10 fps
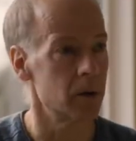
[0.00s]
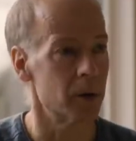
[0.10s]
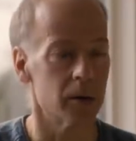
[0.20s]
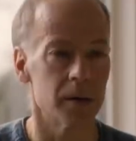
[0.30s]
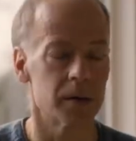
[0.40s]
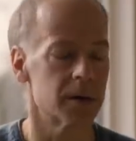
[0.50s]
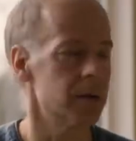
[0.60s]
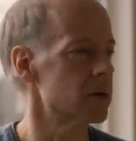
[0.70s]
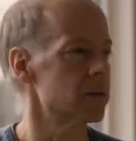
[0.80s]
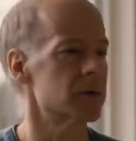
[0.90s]
whether it's
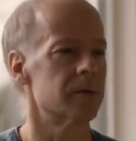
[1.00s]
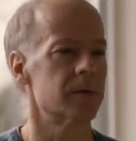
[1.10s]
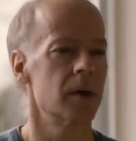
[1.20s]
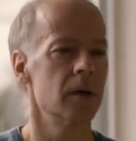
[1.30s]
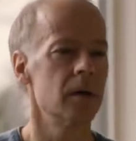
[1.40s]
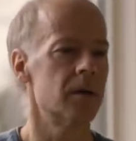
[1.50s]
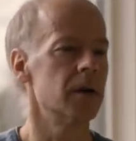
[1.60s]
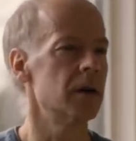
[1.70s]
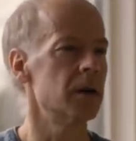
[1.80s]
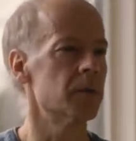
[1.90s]
in terms of
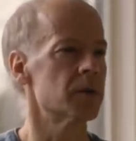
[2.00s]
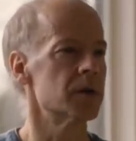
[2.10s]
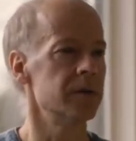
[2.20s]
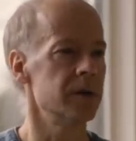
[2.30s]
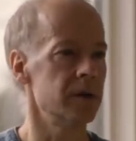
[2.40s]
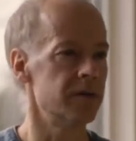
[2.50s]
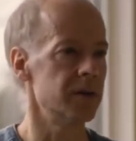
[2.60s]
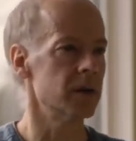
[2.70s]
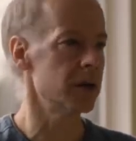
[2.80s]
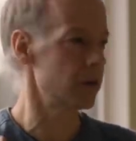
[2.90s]
thinking, perceiving,
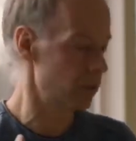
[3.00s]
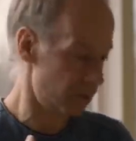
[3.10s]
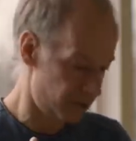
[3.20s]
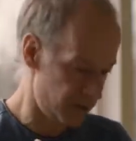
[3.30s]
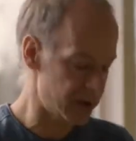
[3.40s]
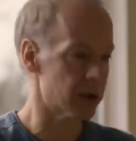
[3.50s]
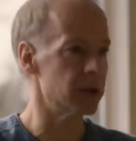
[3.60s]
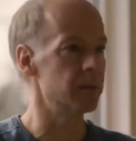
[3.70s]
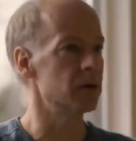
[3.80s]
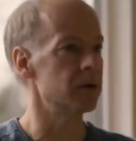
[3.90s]
feeling,
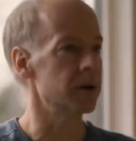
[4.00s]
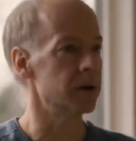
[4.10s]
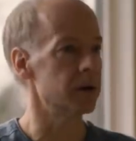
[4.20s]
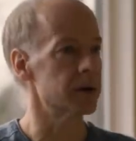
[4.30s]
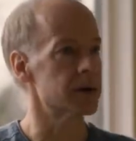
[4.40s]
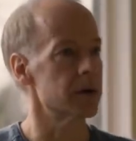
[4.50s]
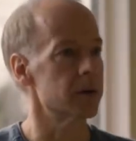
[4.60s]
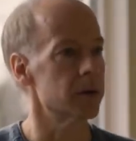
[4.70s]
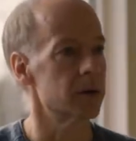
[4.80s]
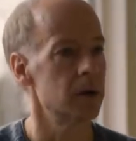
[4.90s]
physically moving,
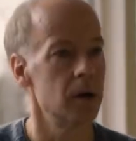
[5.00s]
etc.